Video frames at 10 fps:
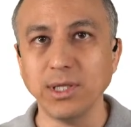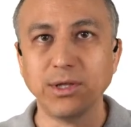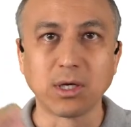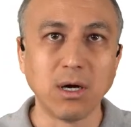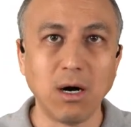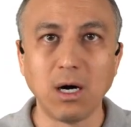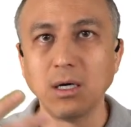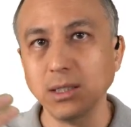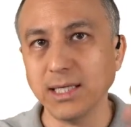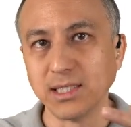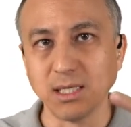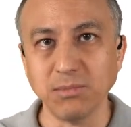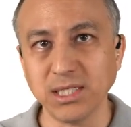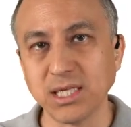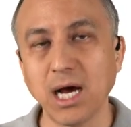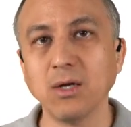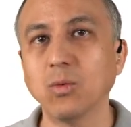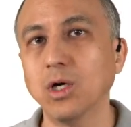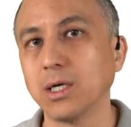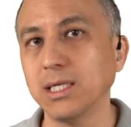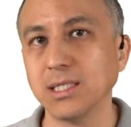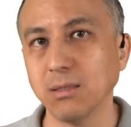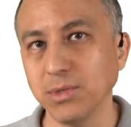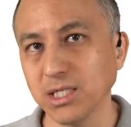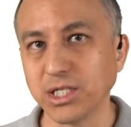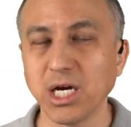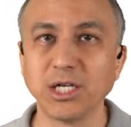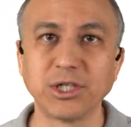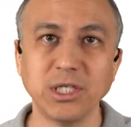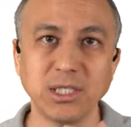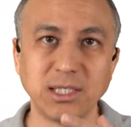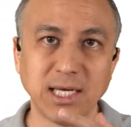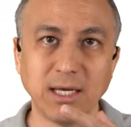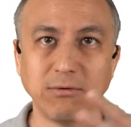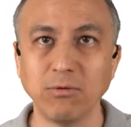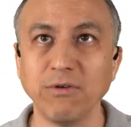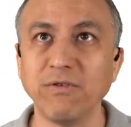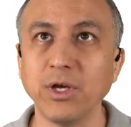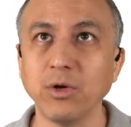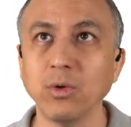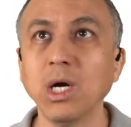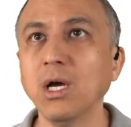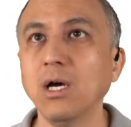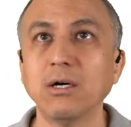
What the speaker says: with the call and some design work and some discussions and review,